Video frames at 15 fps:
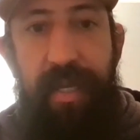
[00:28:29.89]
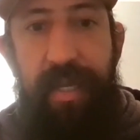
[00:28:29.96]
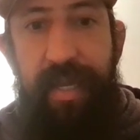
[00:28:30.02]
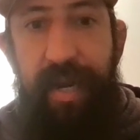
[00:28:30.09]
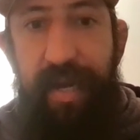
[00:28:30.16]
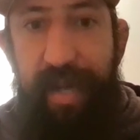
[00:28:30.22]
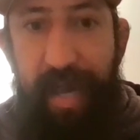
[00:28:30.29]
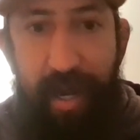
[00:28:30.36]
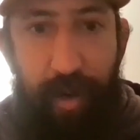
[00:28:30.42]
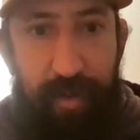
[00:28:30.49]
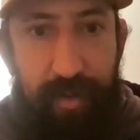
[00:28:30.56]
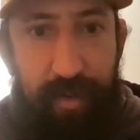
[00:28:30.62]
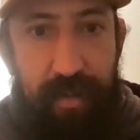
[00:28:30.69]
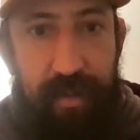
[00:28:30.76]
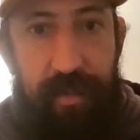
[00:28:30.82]
He got
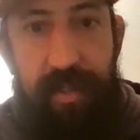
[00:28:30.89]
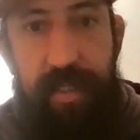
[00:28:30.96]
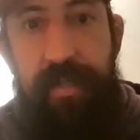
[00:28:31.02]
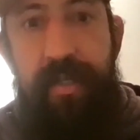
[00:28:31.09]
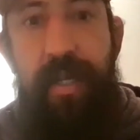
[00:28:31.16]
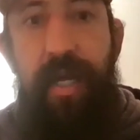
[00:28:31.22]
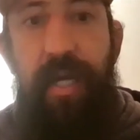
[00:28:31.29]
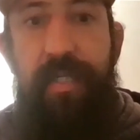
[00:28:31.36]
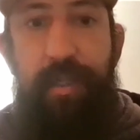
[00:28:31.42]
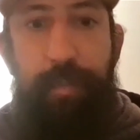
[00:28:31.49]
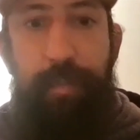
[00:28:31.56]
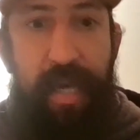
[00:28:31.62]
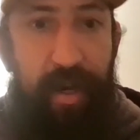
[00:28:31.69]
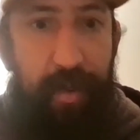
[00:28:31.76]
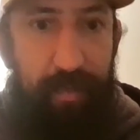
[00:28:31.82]
out, then knocked
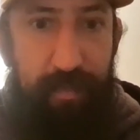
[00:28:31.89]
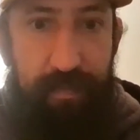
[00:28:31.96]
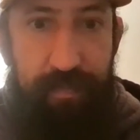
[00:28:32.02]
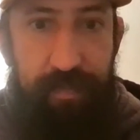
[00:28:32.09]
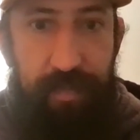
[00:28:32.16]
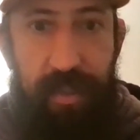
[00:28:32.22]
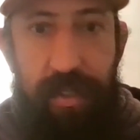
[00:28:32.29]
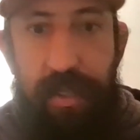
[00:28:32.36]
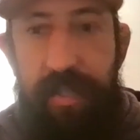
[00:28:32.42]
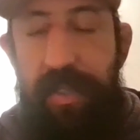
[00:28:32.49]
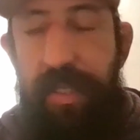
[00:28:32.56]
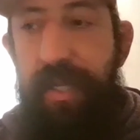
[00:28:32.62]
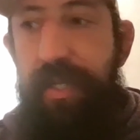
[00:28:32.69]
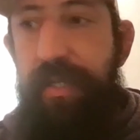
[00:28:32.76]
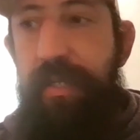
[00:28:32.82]
him out,
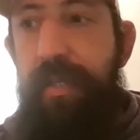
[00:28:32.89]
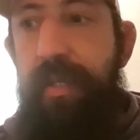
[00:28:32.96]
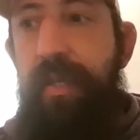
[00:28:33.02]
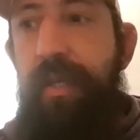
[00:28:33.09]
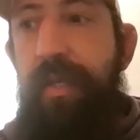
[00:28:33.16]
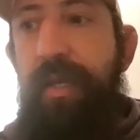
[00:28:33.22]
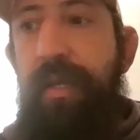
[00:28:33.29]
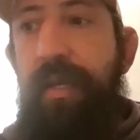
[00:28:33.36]
and then